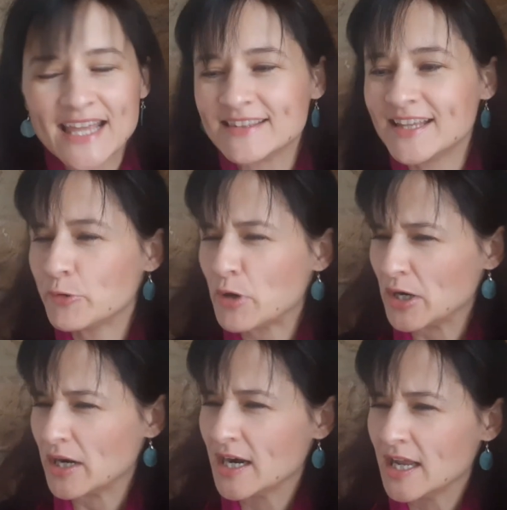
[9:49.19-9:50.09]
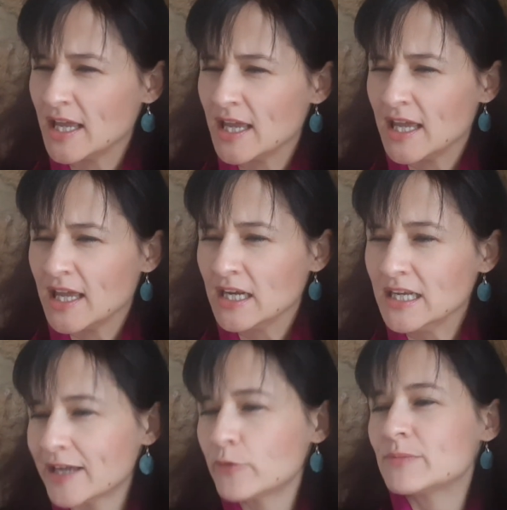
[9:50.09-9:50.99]
There are
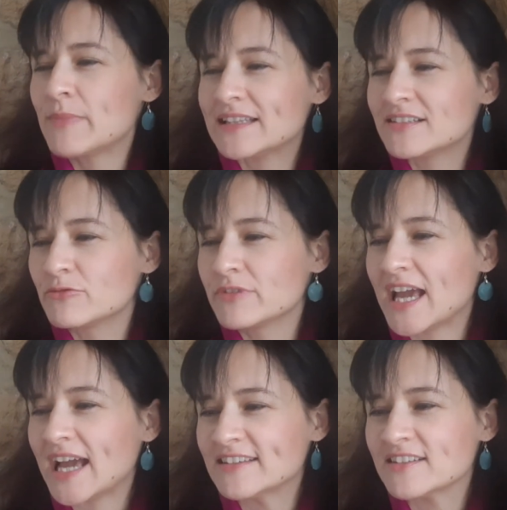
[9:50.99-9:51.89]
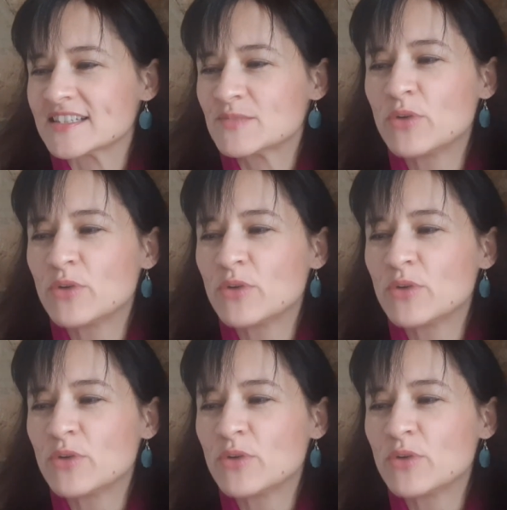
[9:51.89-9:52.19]
liquid metal reactors,